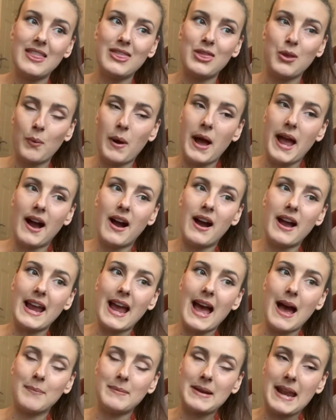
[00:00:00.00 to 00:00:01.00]
the way I
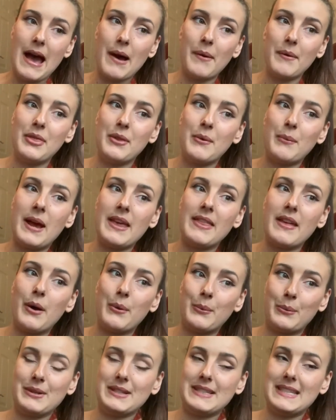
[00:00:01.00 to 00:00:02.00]
am now and the way that I
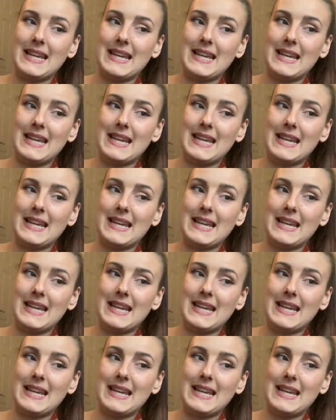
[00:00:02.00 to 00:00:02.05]
want